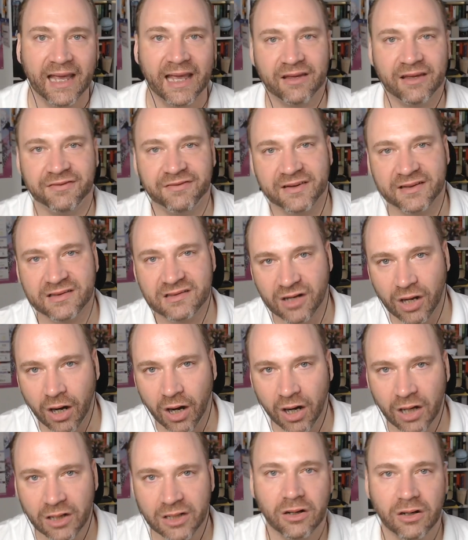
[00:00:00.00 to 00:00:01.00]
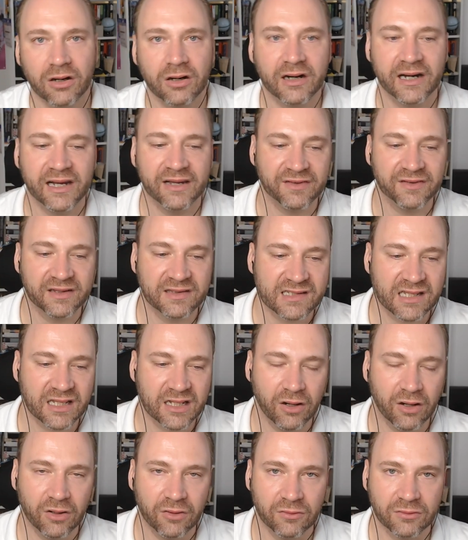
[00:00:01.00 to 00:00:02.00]
If it's hot or if it's
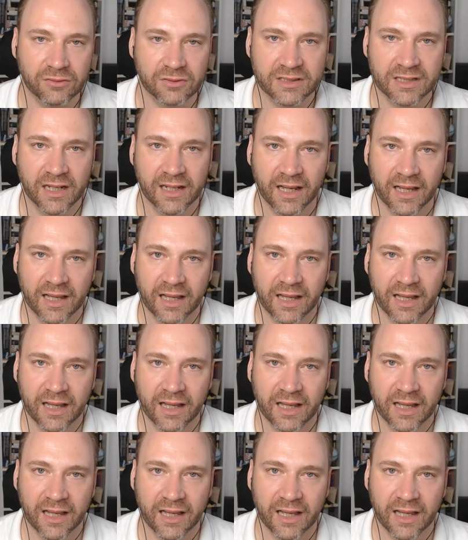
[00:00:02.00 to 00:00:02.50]
cold.